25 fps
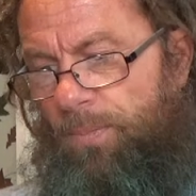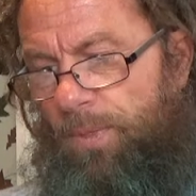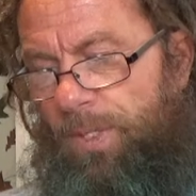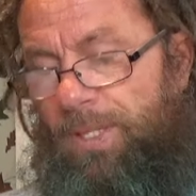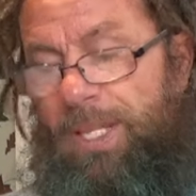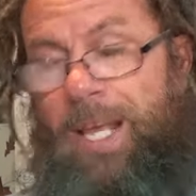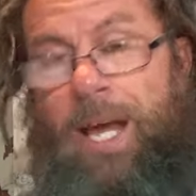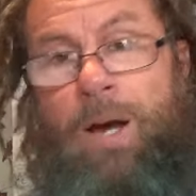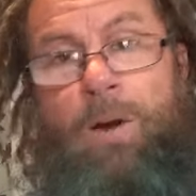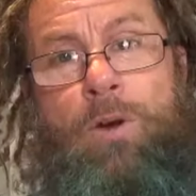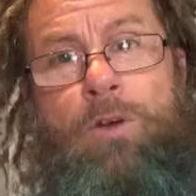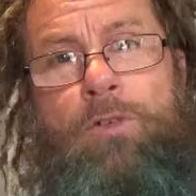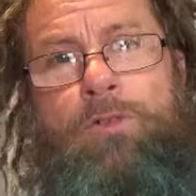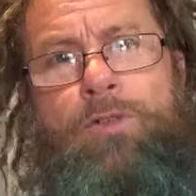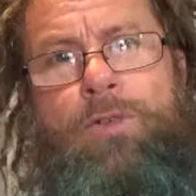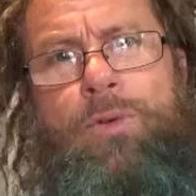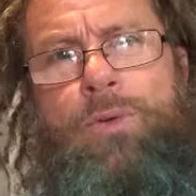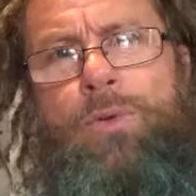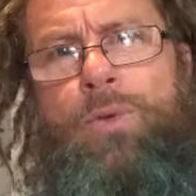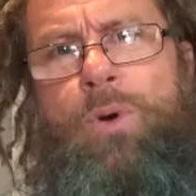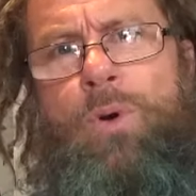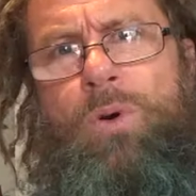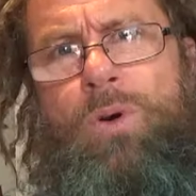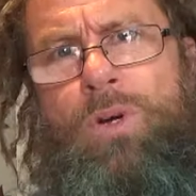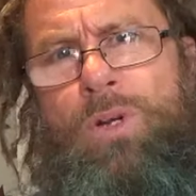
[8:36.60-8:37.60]
Now, if
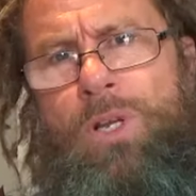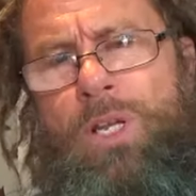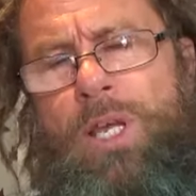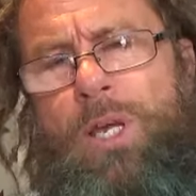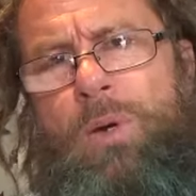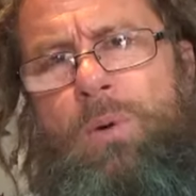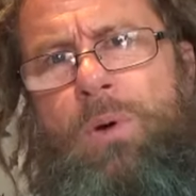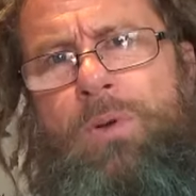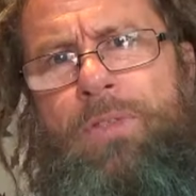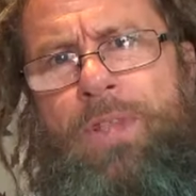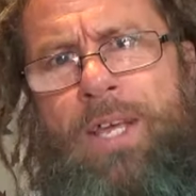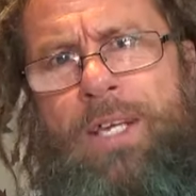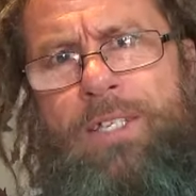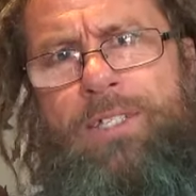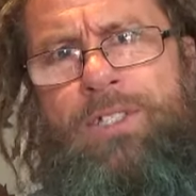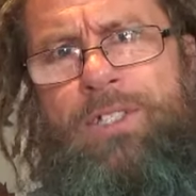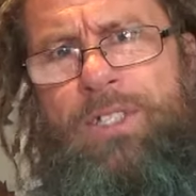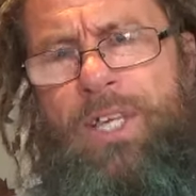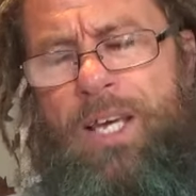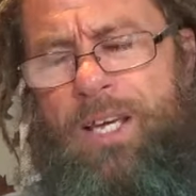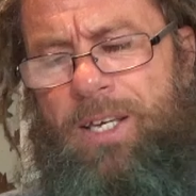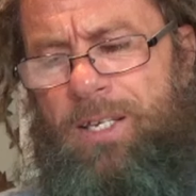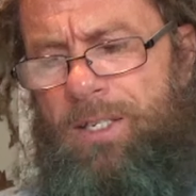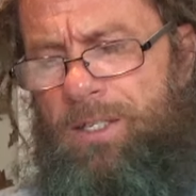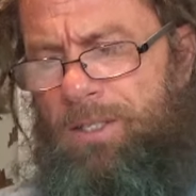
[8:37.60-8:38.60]
you're not clear what that
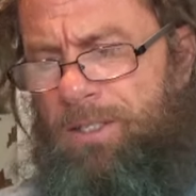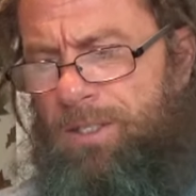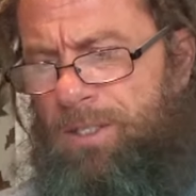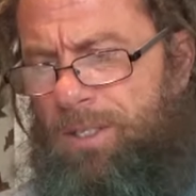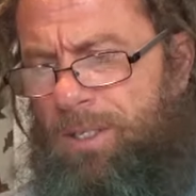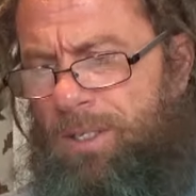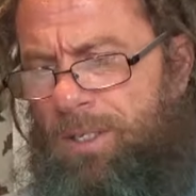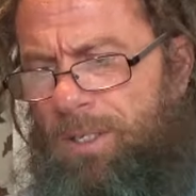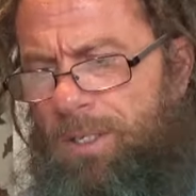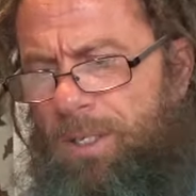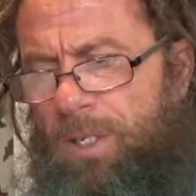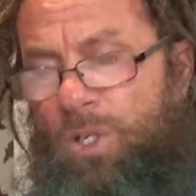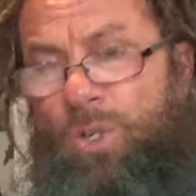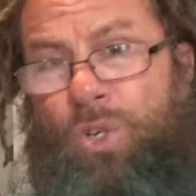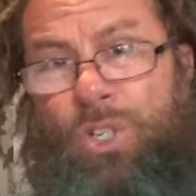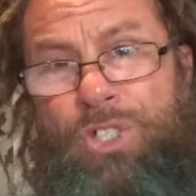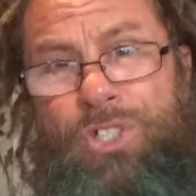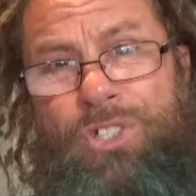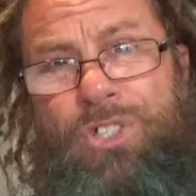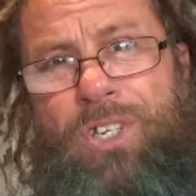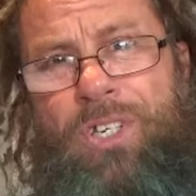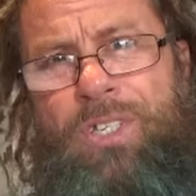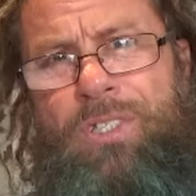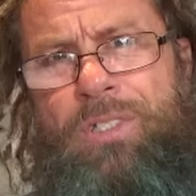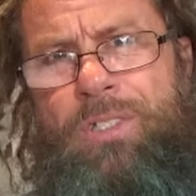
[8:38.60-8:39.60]
says,
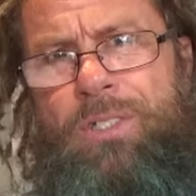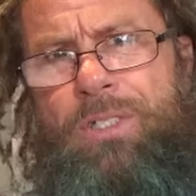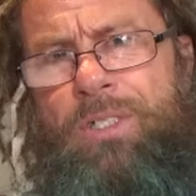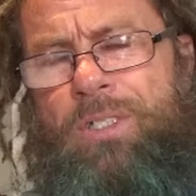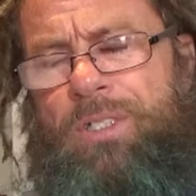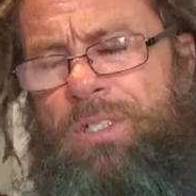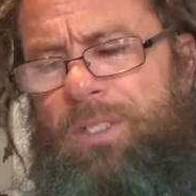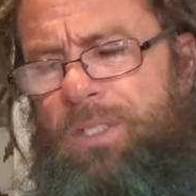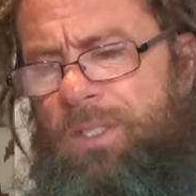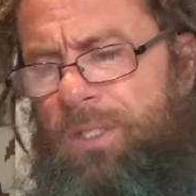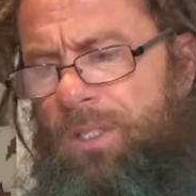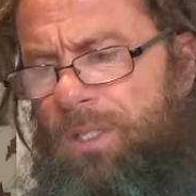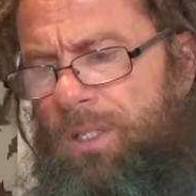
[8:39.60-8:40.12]
Christians,